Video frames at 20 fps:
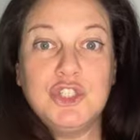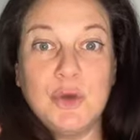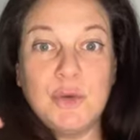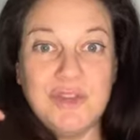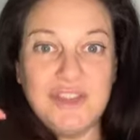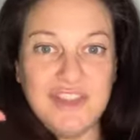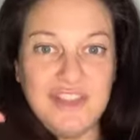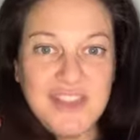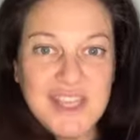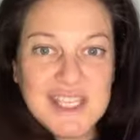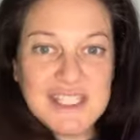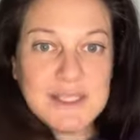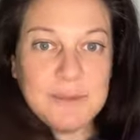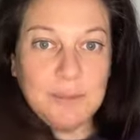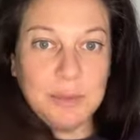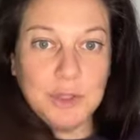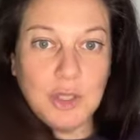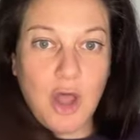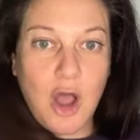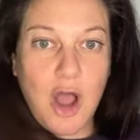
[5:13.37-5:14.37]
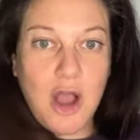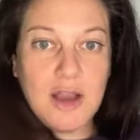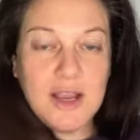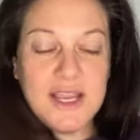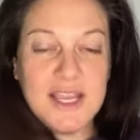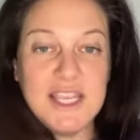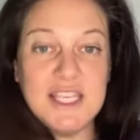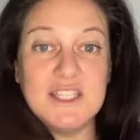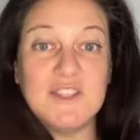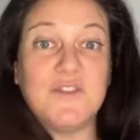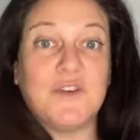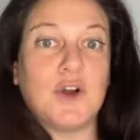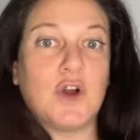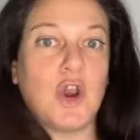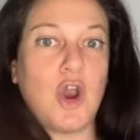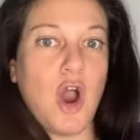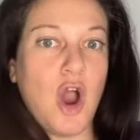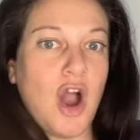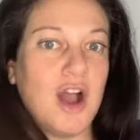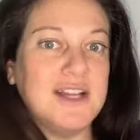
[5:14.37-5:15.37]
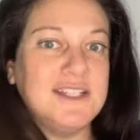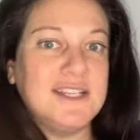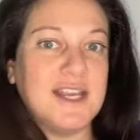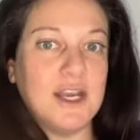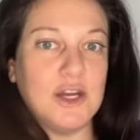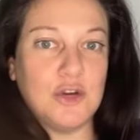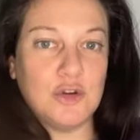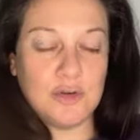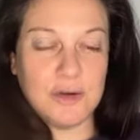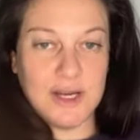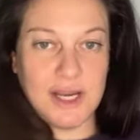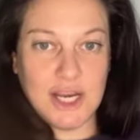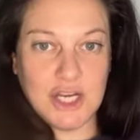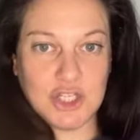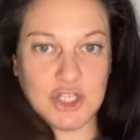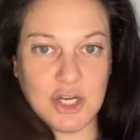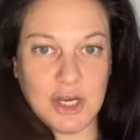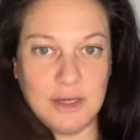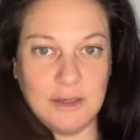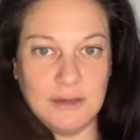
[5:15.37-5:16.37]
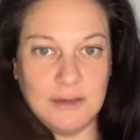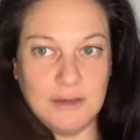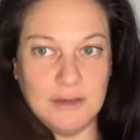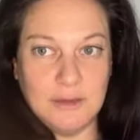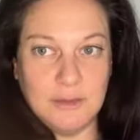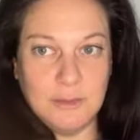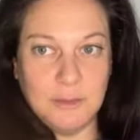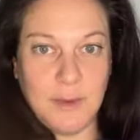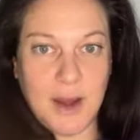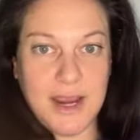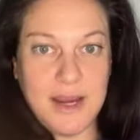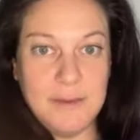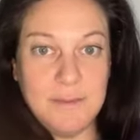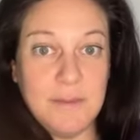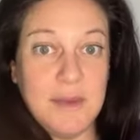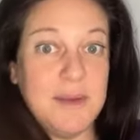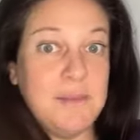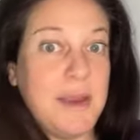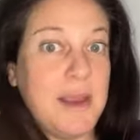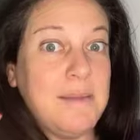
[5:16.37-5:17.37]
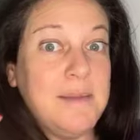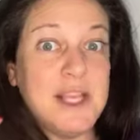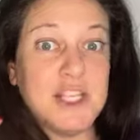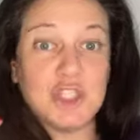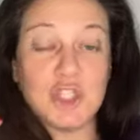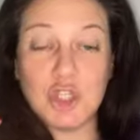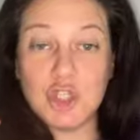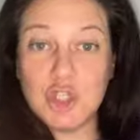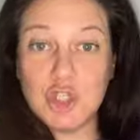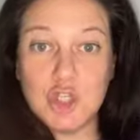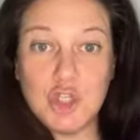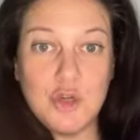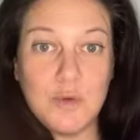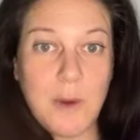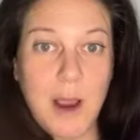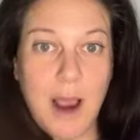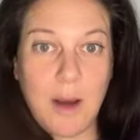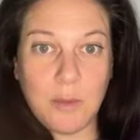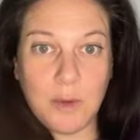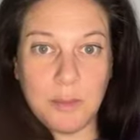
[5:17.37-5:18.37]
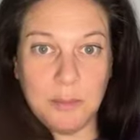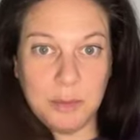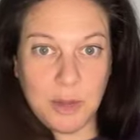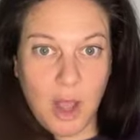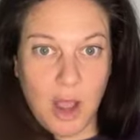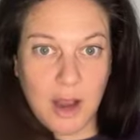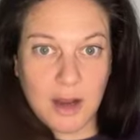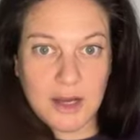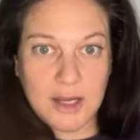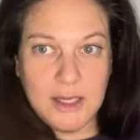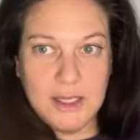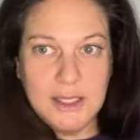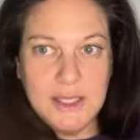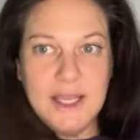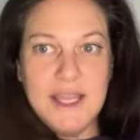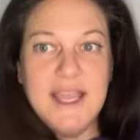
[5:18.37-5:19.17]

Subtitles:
So this block is for content creation, right? Maybe it's a 2-hour block.